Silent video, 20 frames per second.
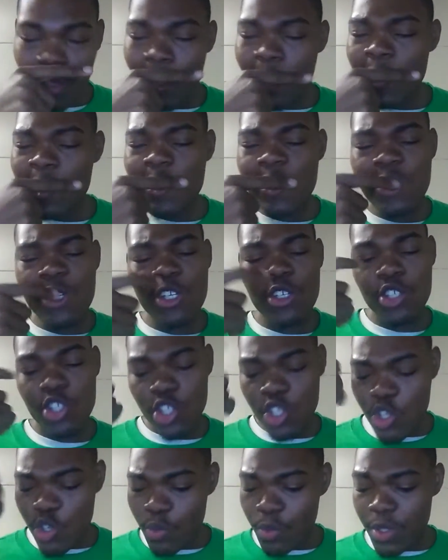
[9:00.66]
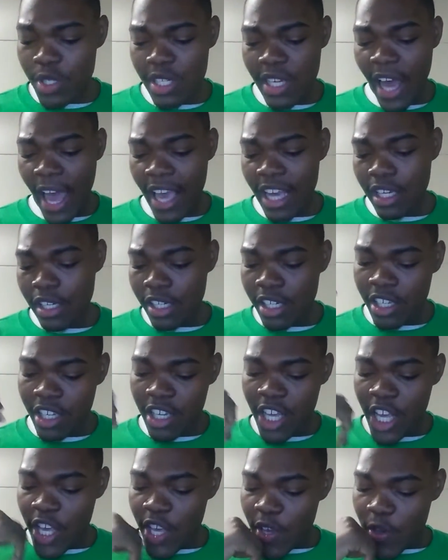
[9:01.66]
and Snoop was like,
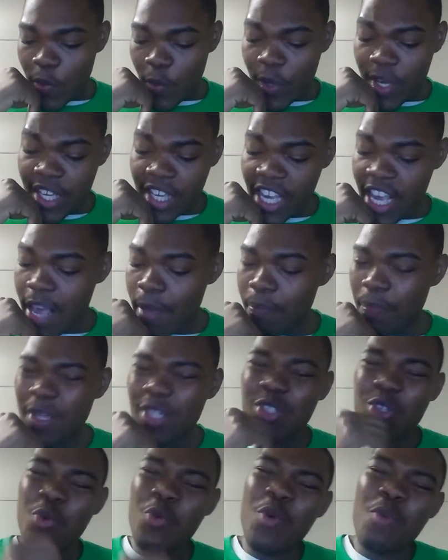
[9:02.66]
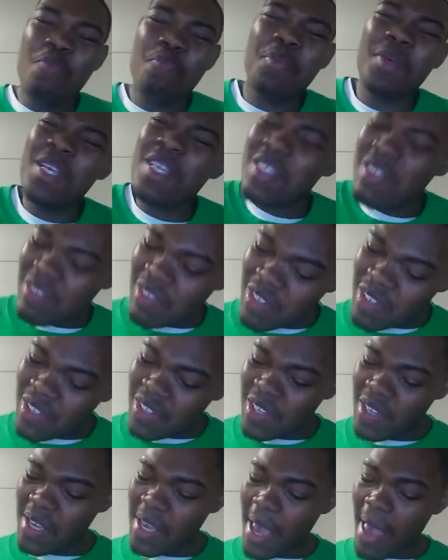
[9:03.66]
look, we can't be doing business
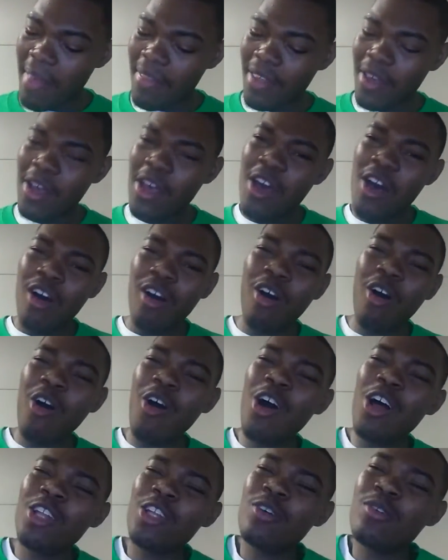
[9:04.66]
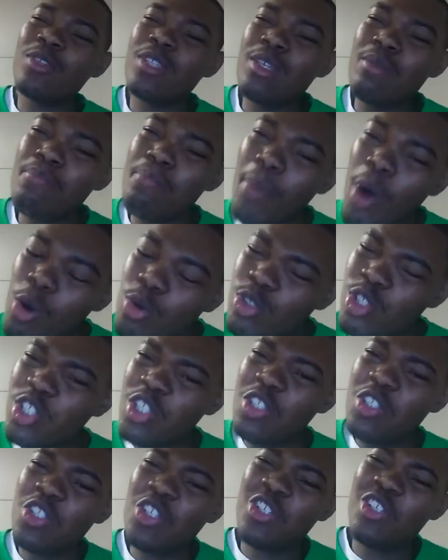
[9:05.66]
together. All those
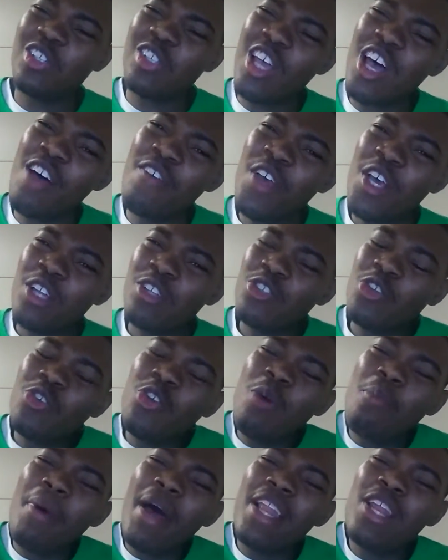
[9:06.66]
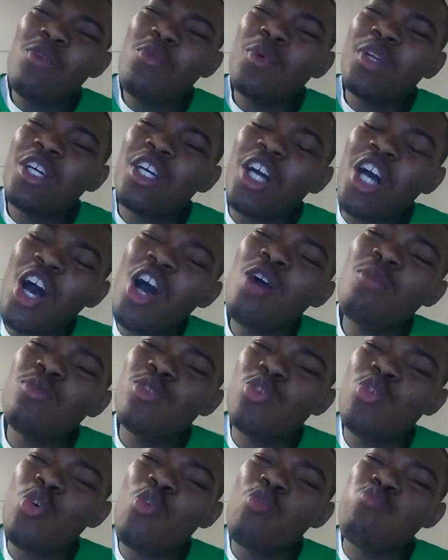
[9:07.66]
emotions and stuff. Don't nobody want to come
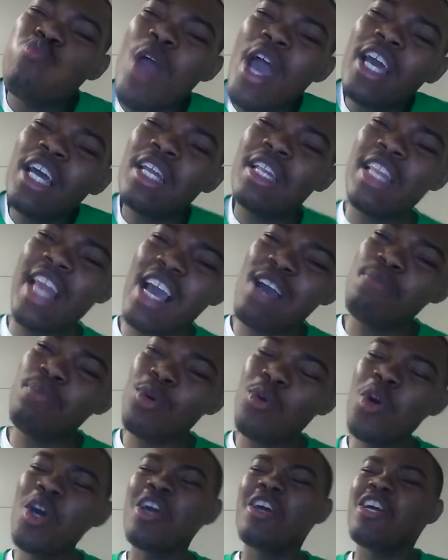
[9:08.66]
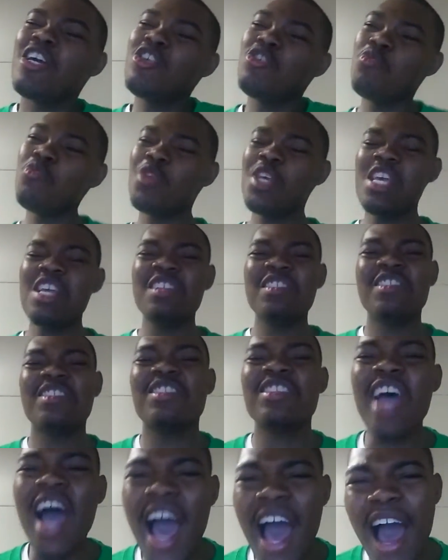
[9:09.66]
to a record label and you getting
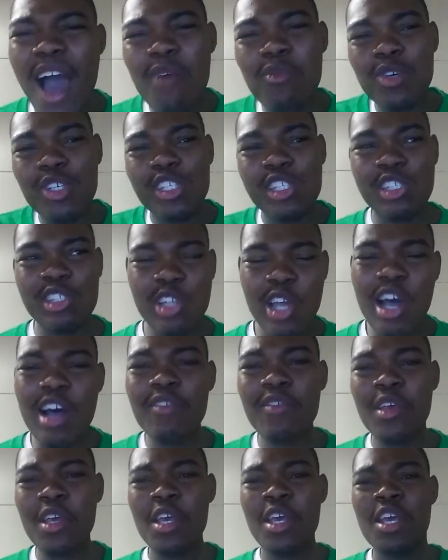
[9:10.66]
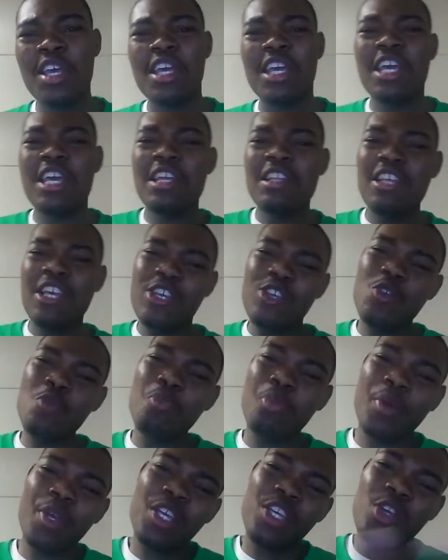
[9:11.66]
signed with stuff. And then you
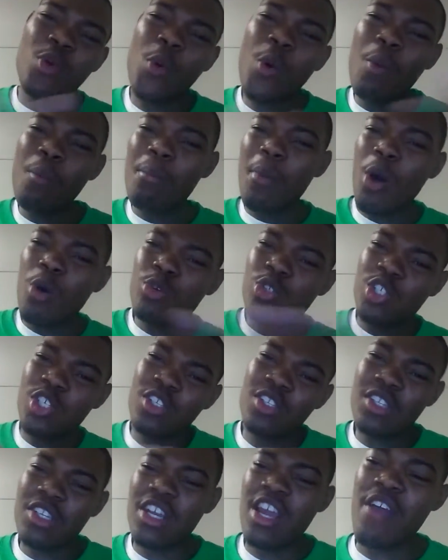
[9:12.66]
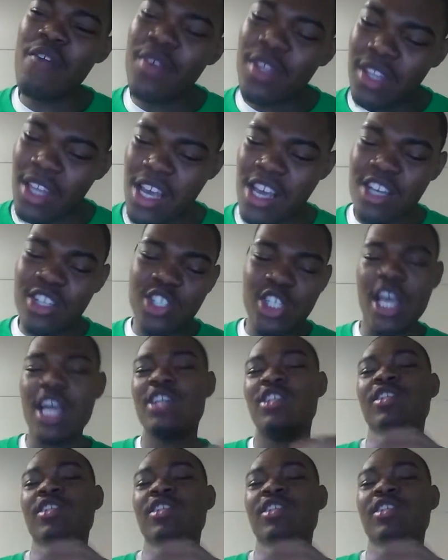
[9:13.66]
bring your emotions and everything. And Jay